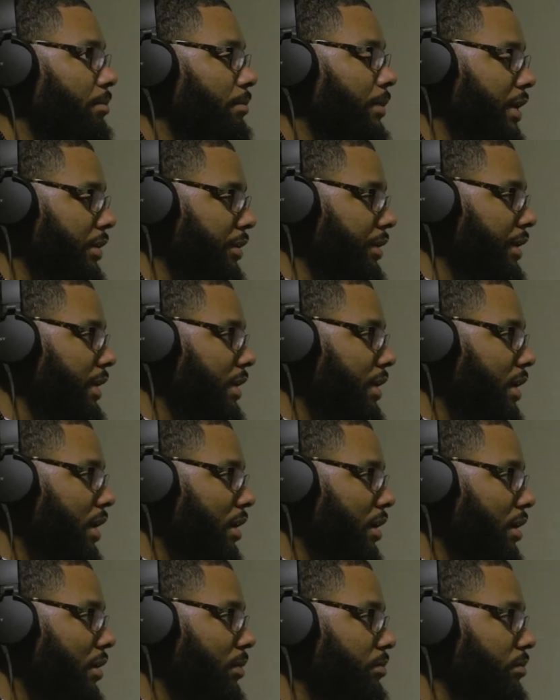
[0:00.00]

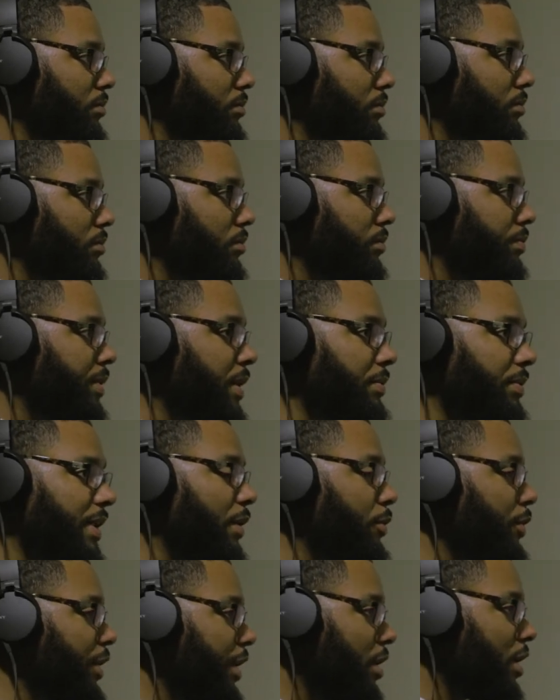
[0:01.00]
million people
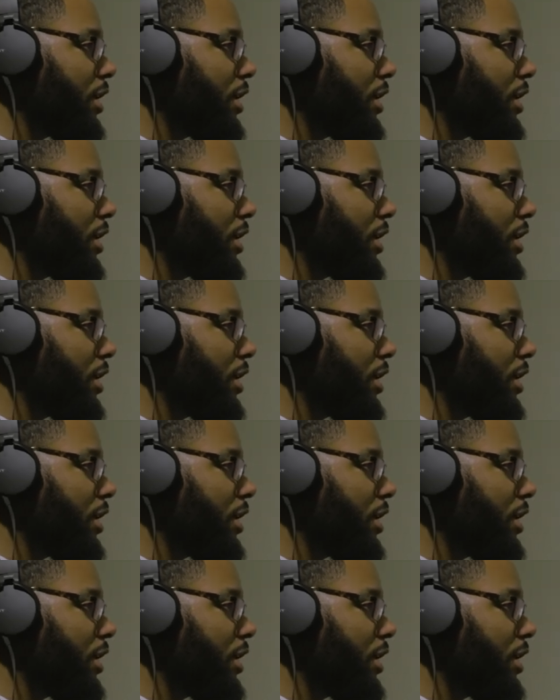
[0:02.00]
that were